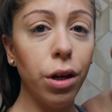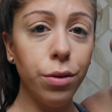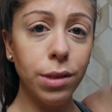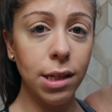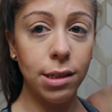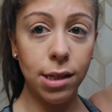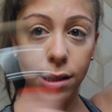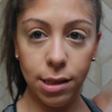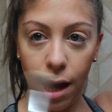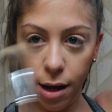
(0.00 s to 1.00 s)
I use this to
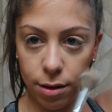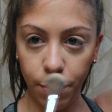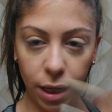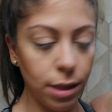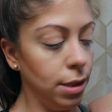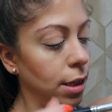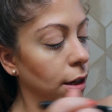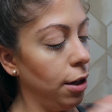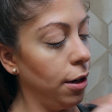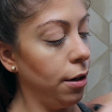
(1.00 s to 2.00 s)
set my
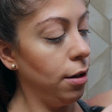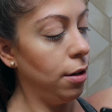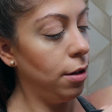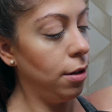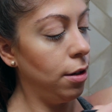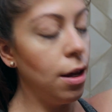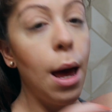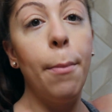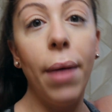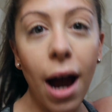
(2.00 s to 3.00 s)
concealer.
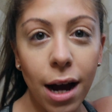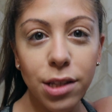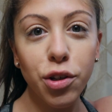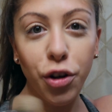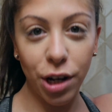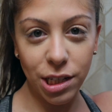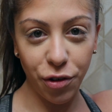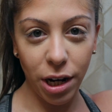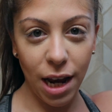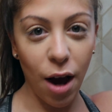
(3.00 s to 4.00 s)
My eyes look crazy
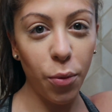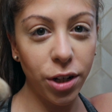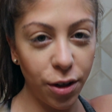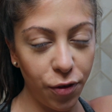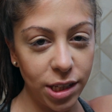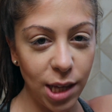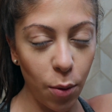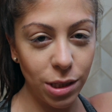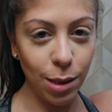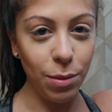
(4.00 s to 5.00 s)
right now. We're going to fix that
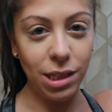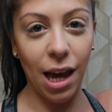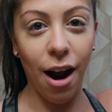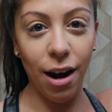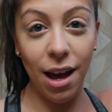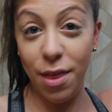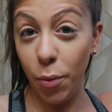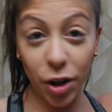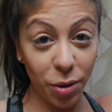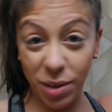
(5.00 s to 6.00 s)
with some mascara and then
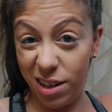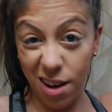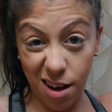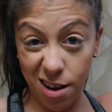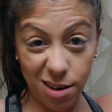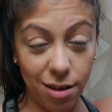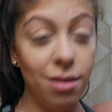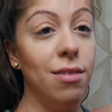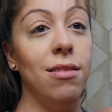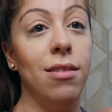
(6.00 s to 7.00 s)
we're going to be done.
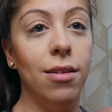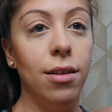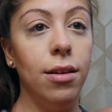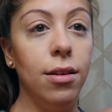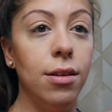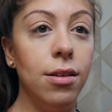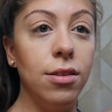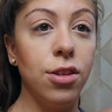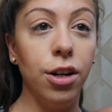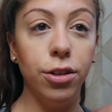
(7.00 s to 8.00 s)

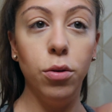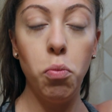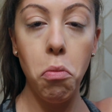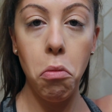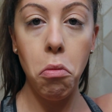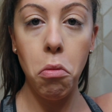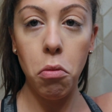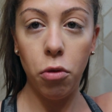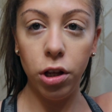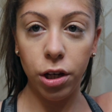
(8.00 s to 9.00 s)
So,
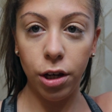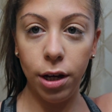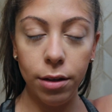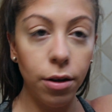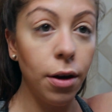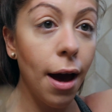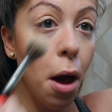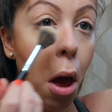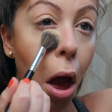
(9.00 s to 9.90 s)
we're looking good. Okay.